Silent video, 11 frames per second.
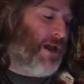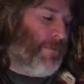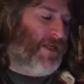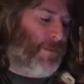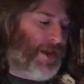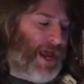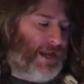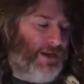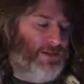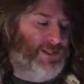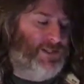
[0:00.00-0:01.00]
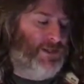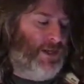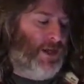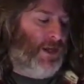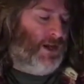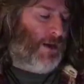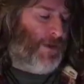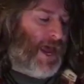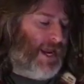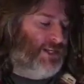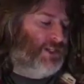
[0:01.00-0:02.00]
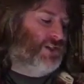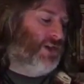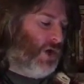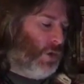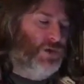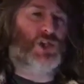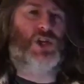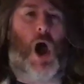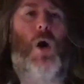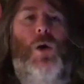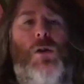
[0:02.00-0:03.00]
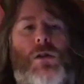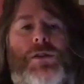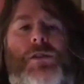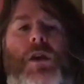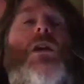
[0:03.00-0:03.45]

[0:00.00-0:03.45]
by the Beatles. Number 8 was Gold